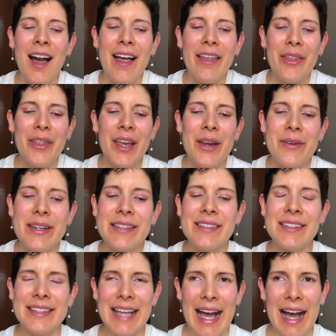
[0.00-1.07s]
There is
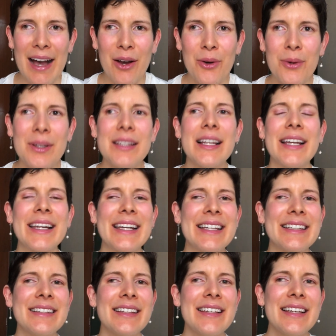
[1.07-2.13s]
now like
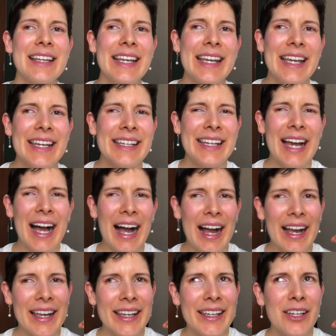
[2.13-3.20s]
an
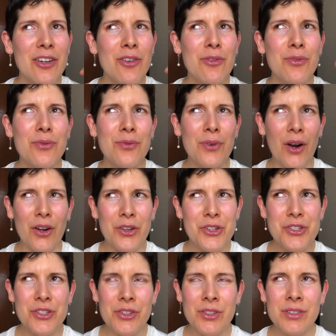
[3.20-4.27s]
AI
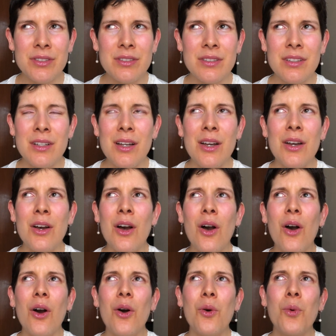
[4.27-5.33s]
function
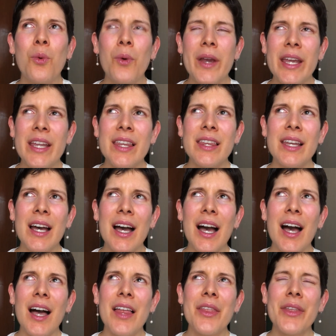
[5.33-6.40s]
with
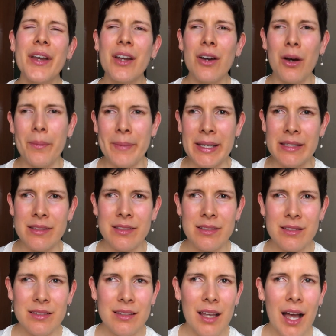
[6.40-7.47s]
the
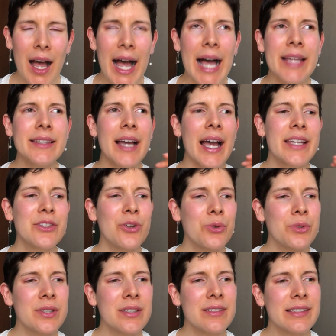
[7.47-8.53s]
comments. And I
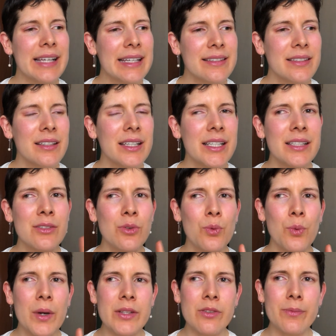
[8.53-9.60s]
noticed that in
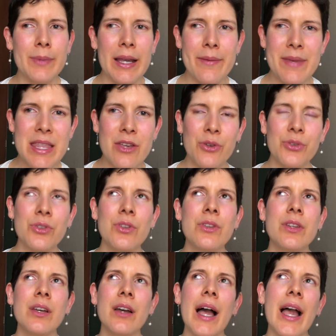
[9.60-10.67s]
one of my videos,
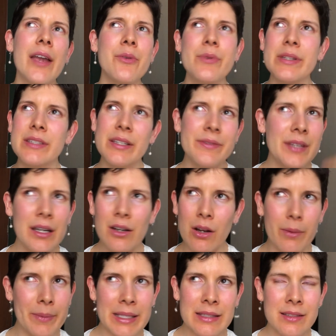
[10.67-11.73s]
I received a
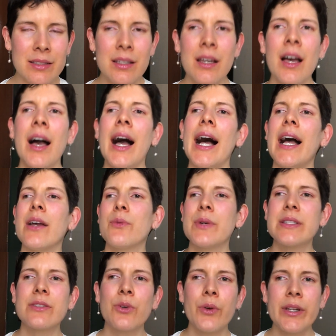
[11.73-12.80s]
comment I
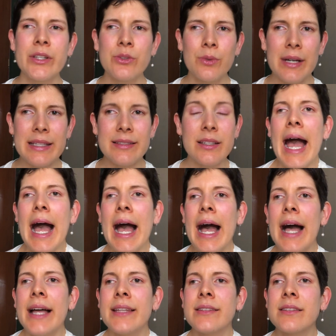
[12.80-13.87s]
was going to answer,
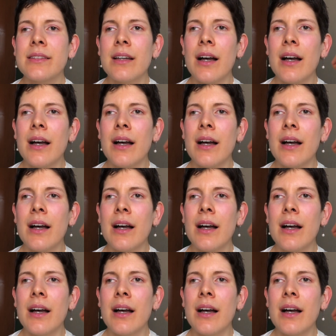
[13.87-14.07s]
and